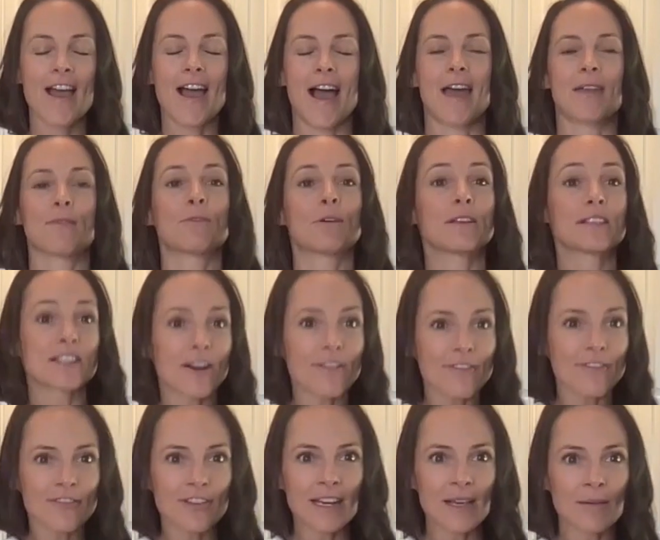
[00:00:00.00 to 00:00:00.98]
And we start
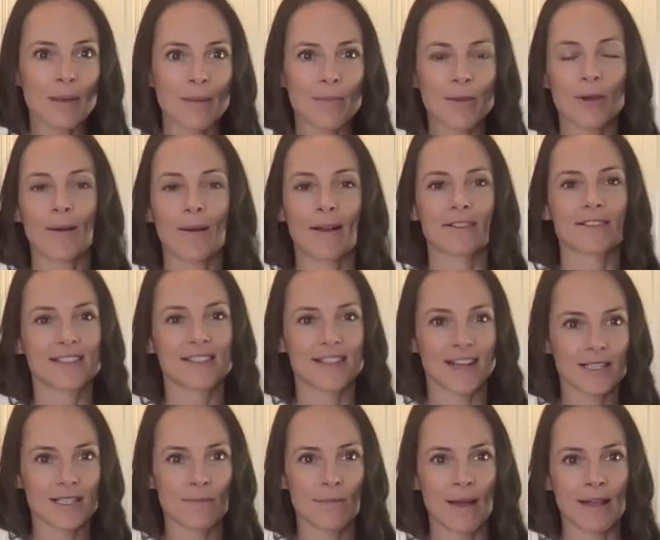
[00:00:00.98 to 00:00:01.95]
feeding baby around
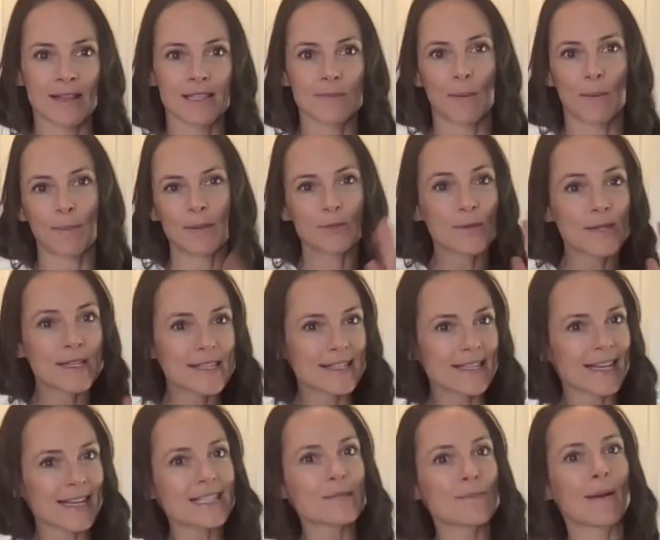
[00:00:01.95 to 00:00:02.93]
6 months, but between
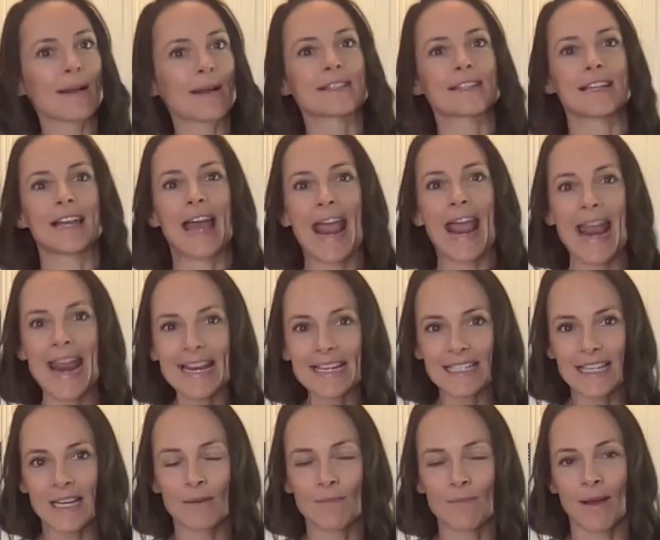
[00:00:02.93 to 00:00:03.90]
6 months and
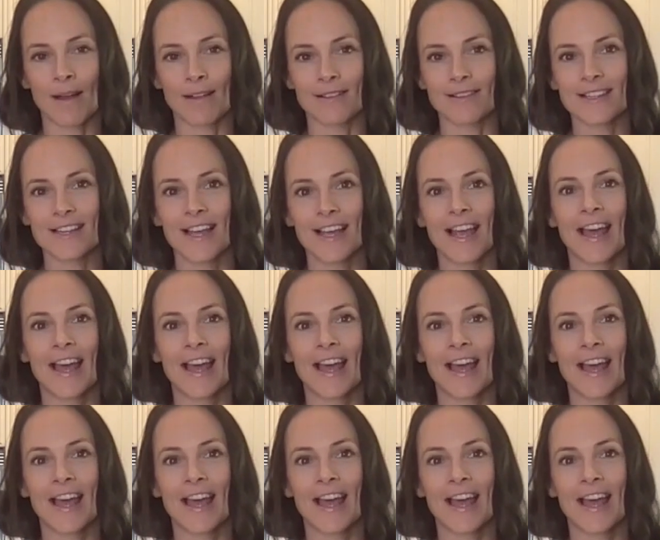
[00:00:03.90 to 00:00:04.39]
18 months,